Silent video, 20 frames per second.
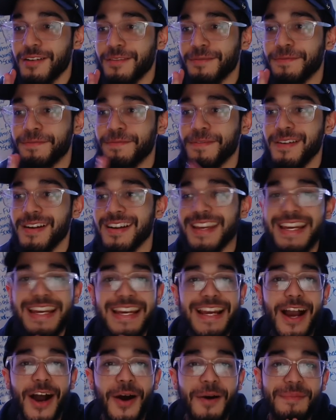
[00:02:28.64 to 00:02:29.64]

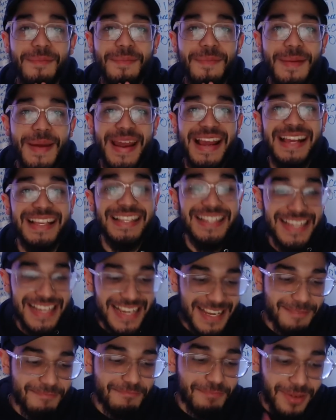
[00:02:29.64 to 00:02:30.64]
fucking
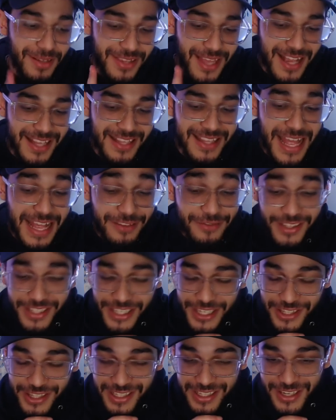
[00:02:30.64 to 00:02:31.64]
amazing, but that that's
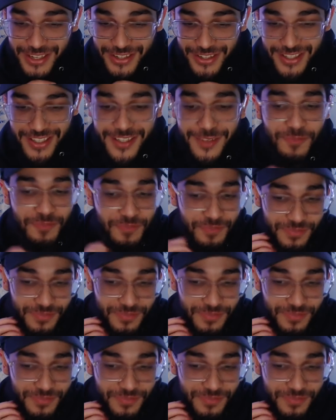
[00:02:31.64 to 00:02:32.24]
really delicious.